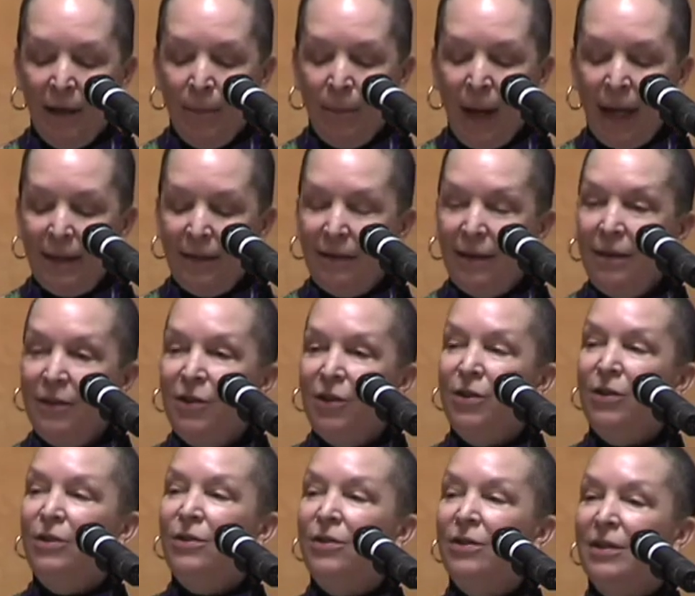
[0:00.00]
My
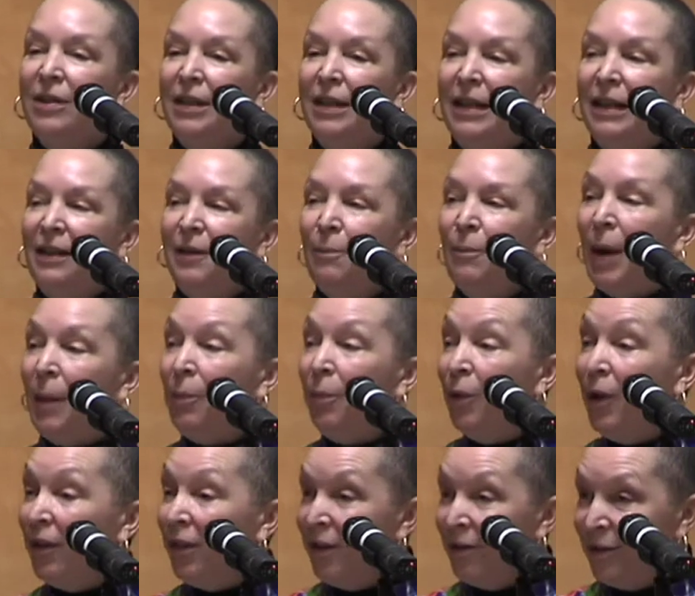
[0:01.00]
sisters, my
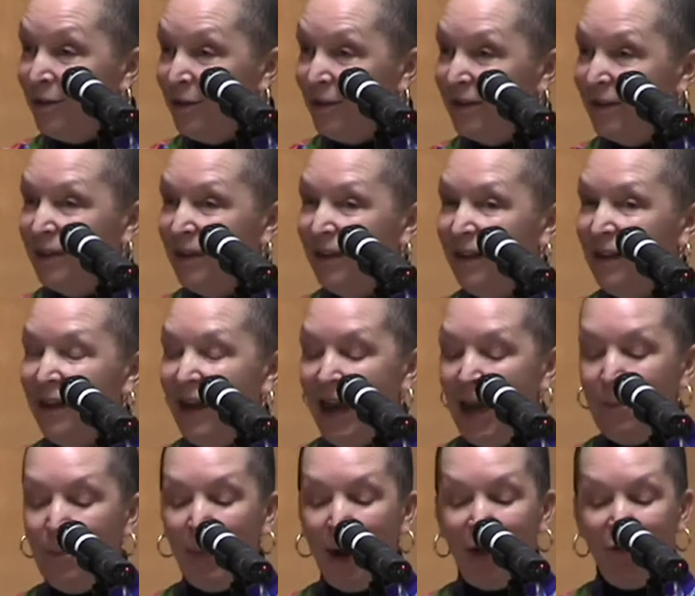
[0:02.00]
brothers,
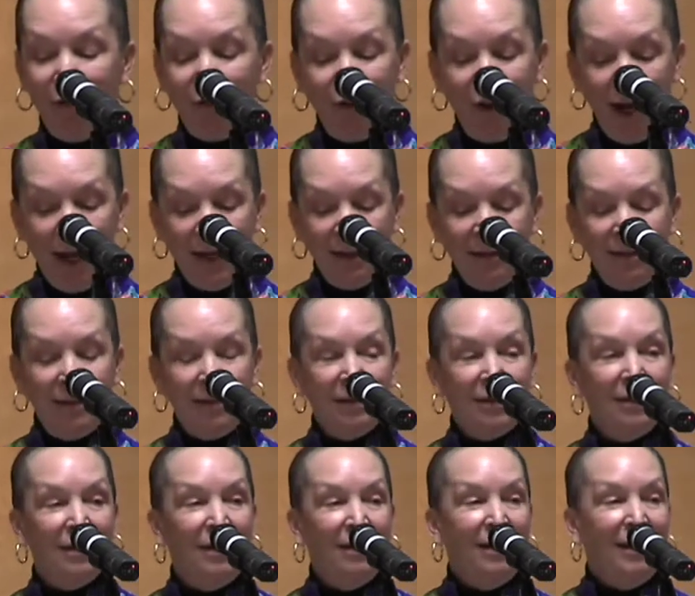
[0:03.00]
and my
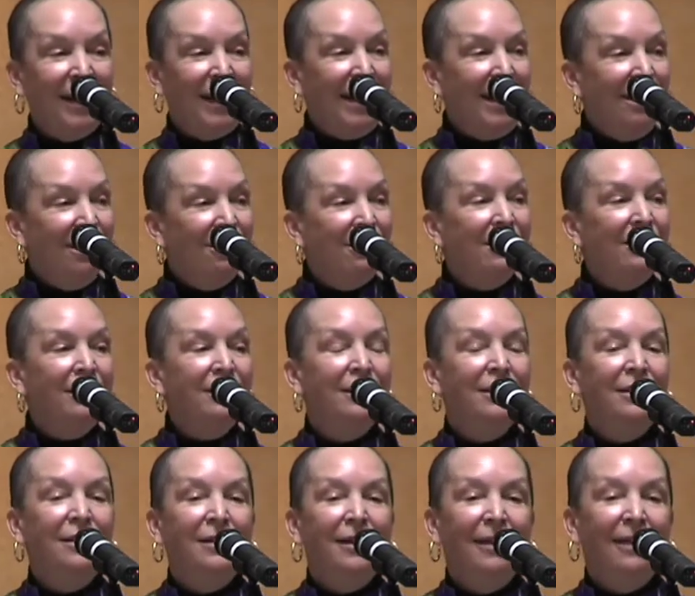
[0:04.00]
friends, here,
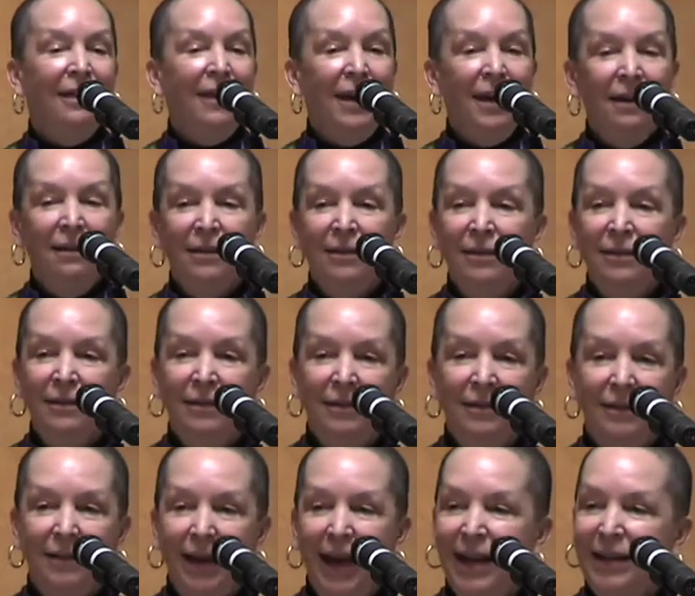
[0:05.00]
there,
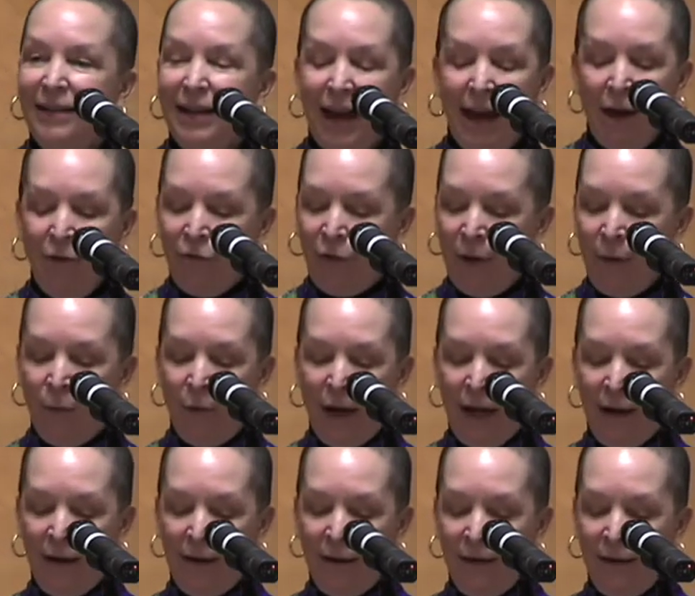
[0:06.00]
and
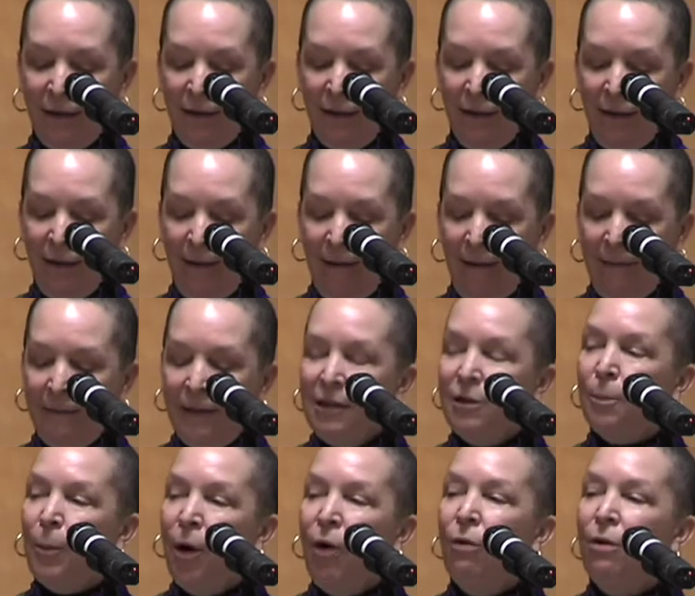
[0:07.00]
everywhere. This
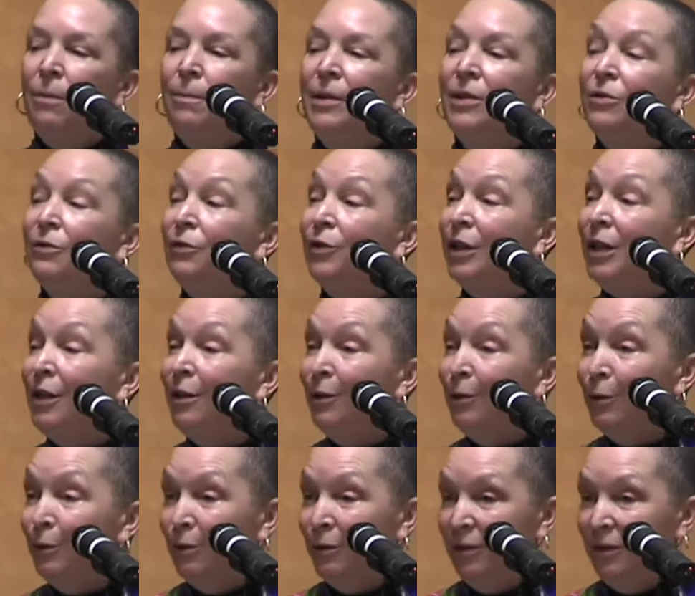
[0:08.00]
poem is for
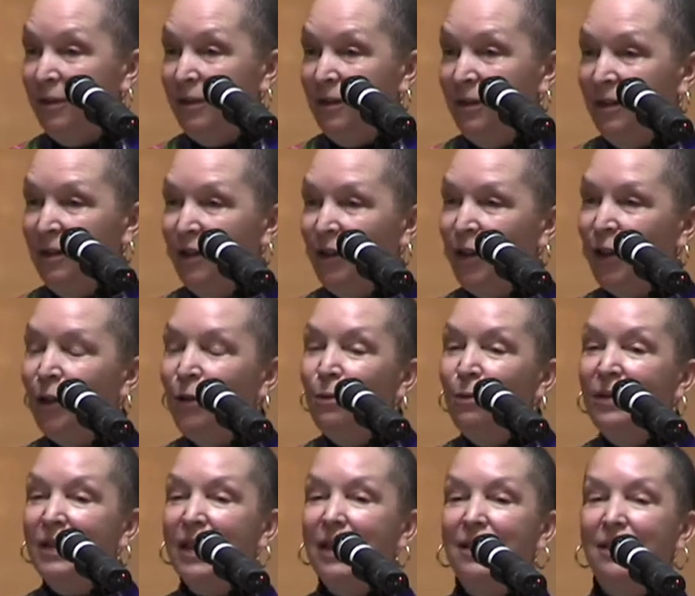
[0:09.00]
you.
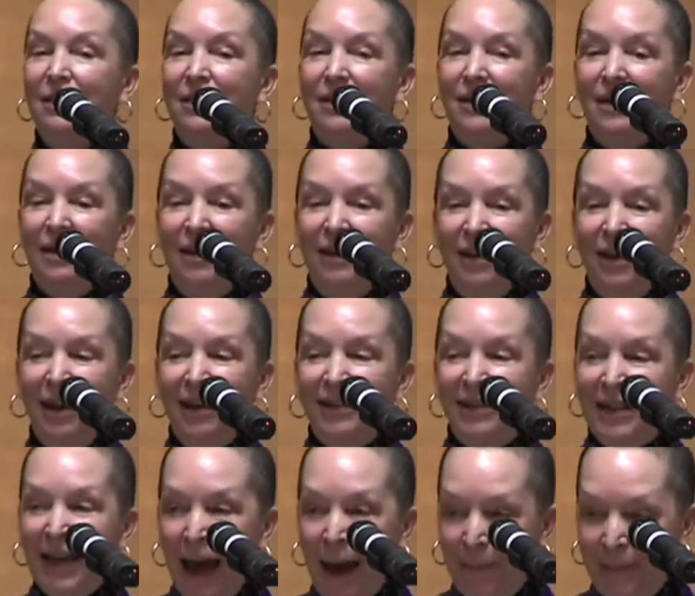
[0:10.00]
Use it,
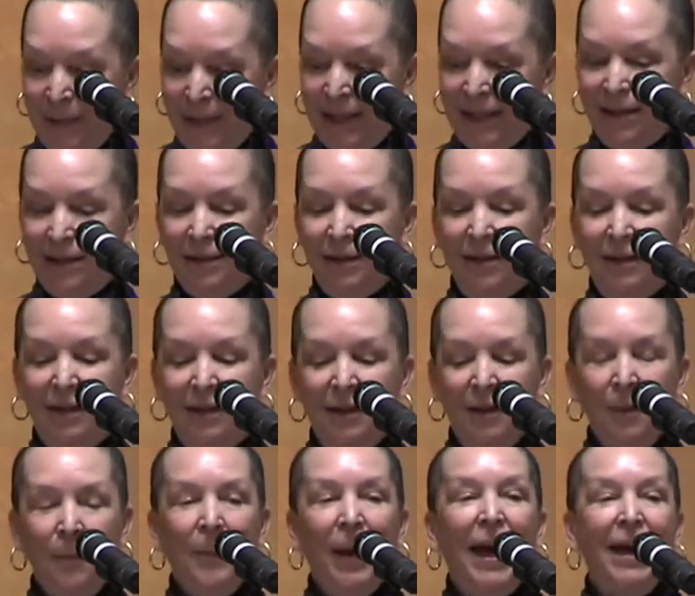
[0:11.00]
adapt
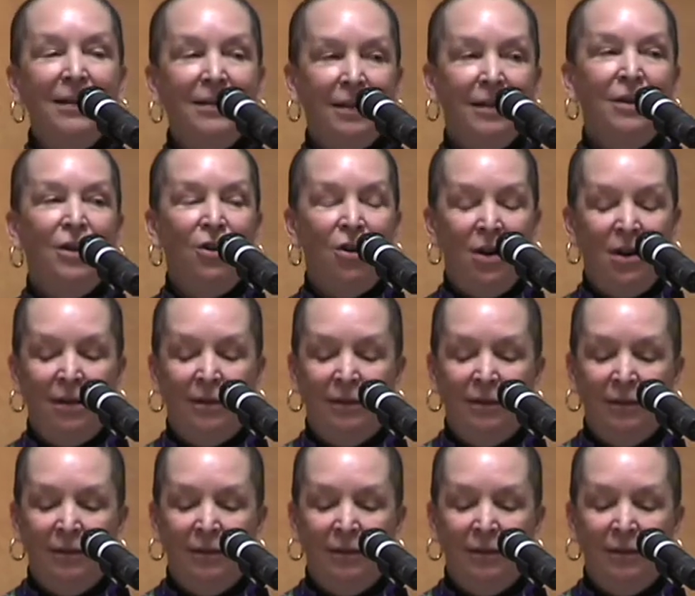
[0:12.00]
it, pass it on.